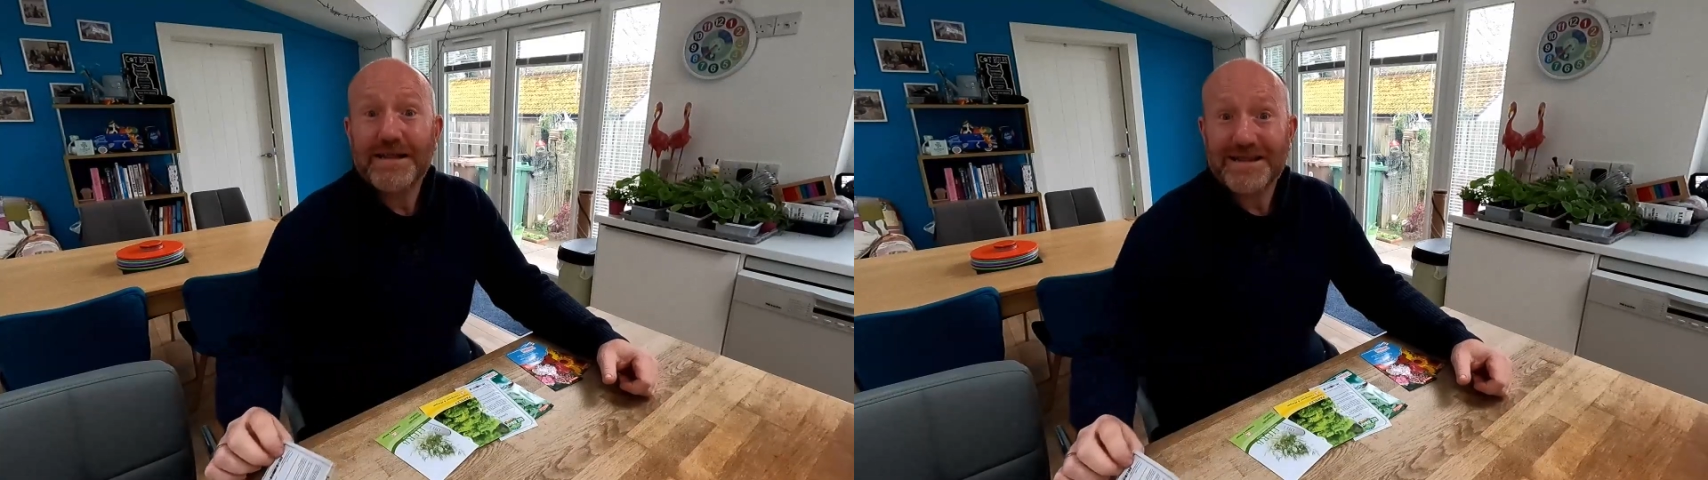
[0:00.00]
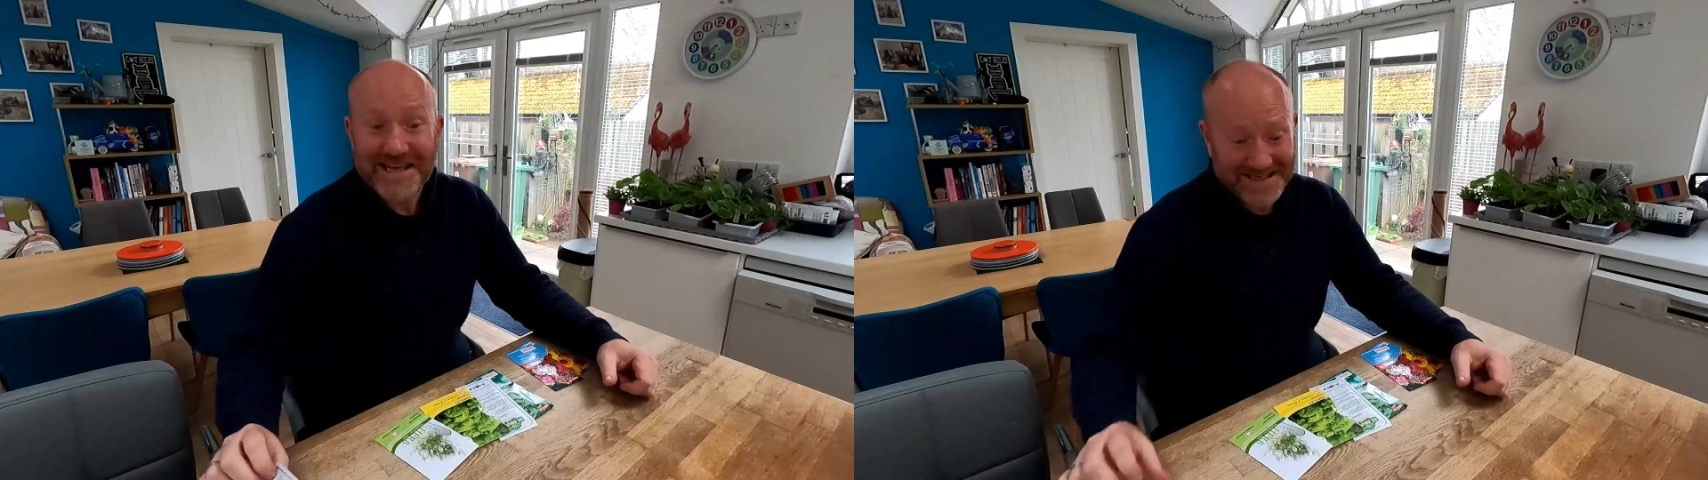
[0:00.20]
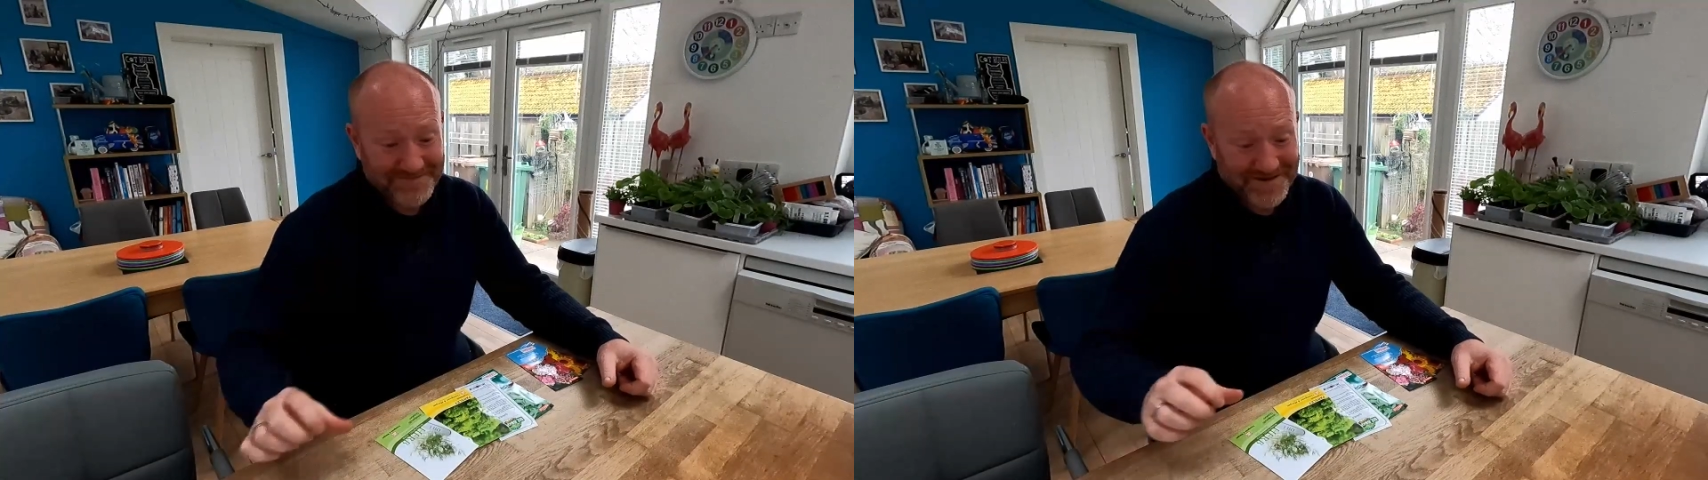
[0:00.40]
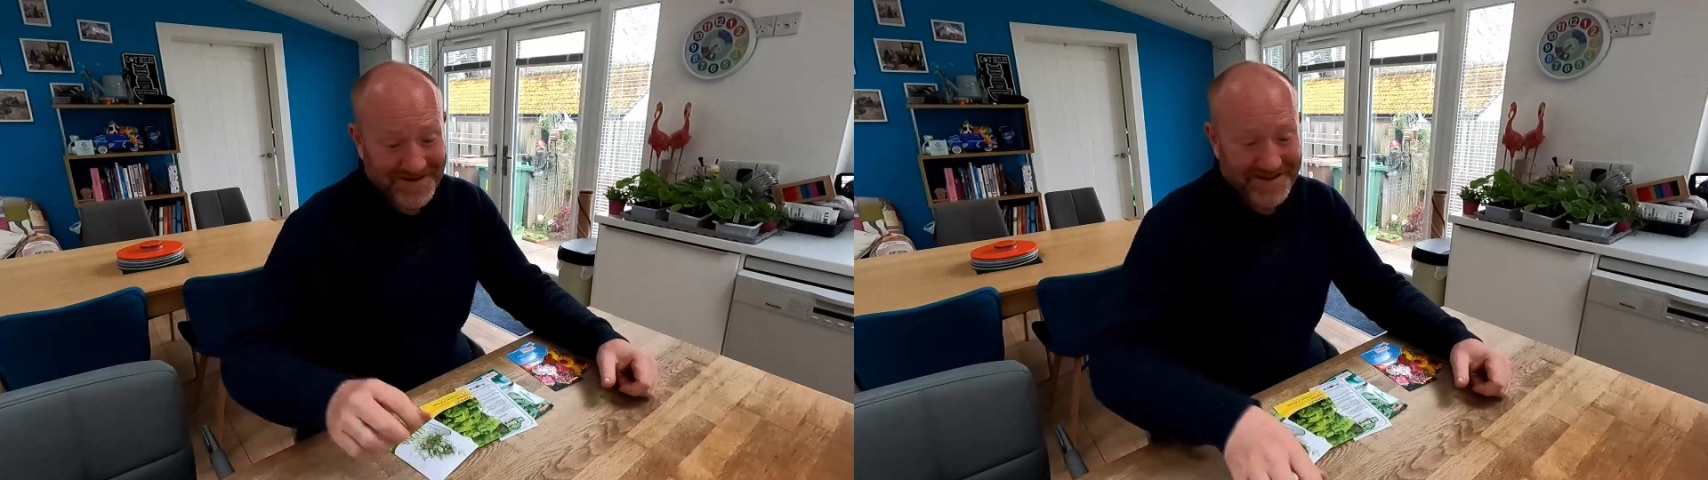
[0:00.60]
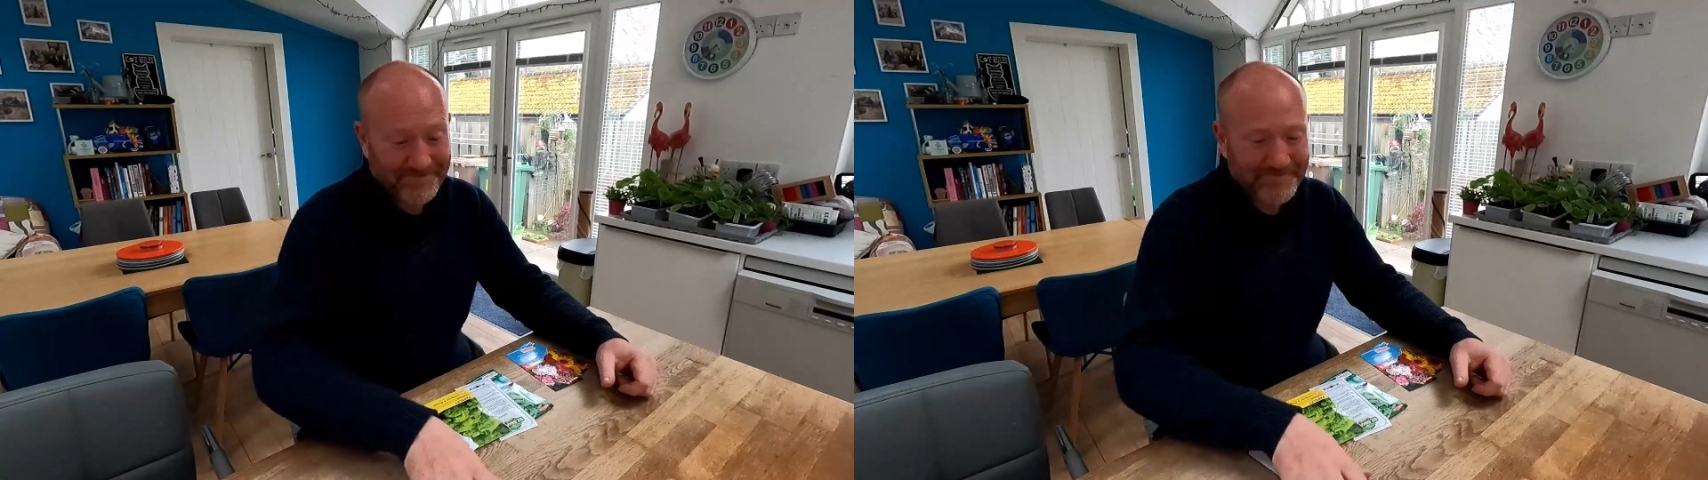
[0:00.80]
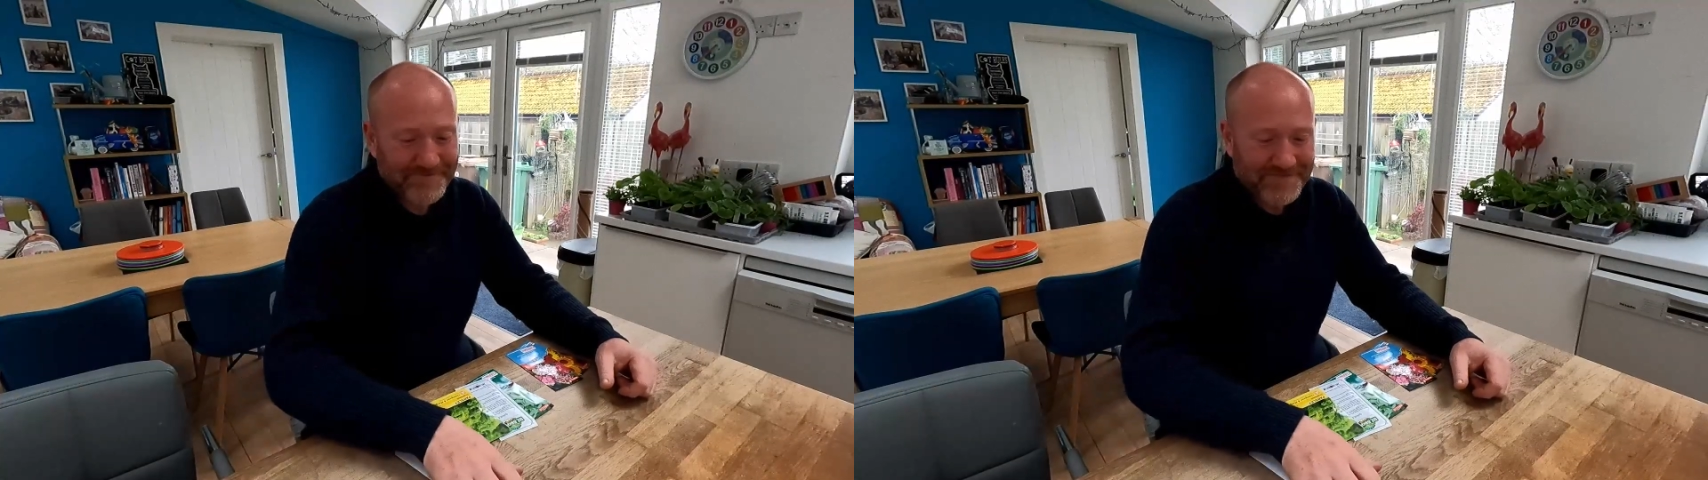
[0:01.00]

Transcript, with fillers: this month.